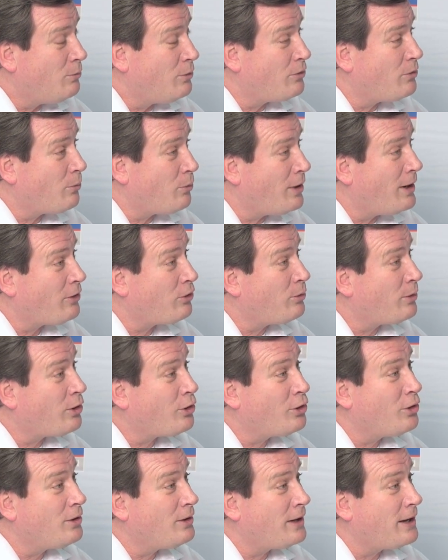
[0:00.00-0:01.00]
with the products we
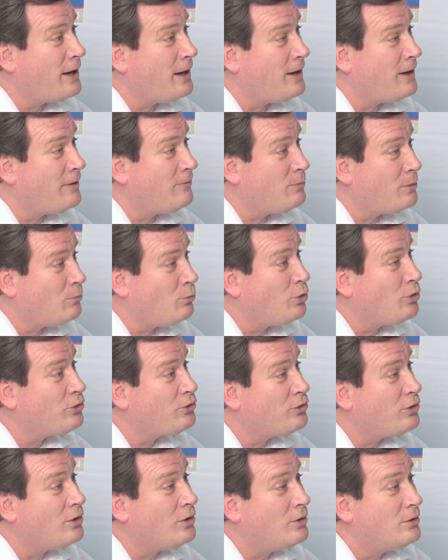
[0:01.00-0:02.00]
currently have, but more
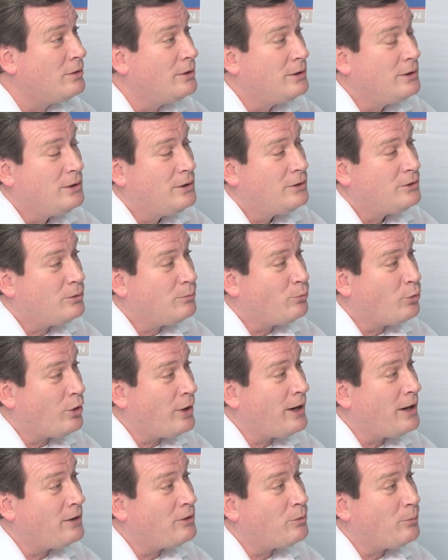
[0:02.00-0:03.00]
so to
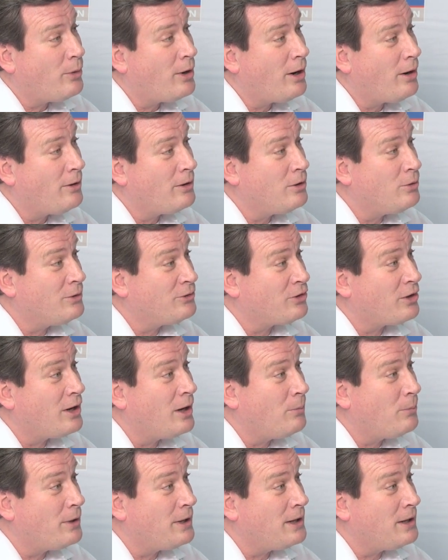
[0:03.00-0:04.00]
brand Appareo as a
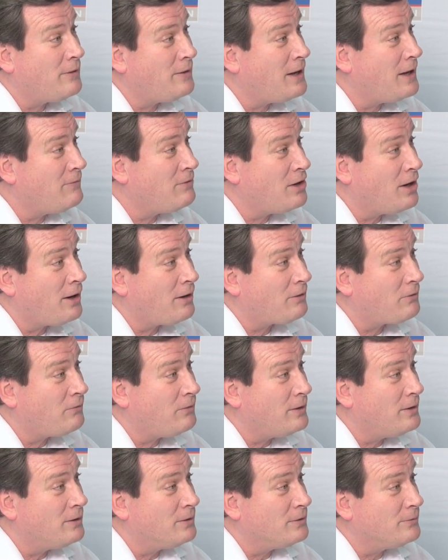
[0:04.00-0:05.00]
company in the avionics
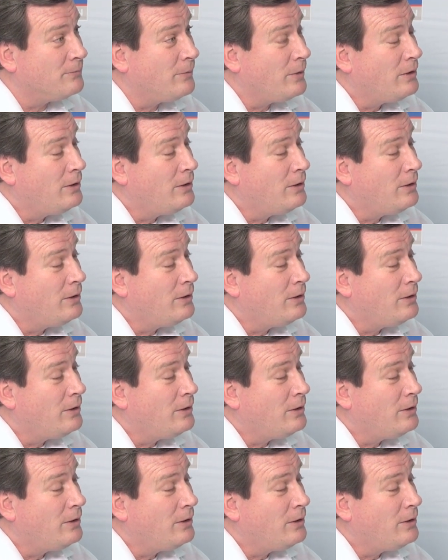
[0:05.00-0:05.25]
field.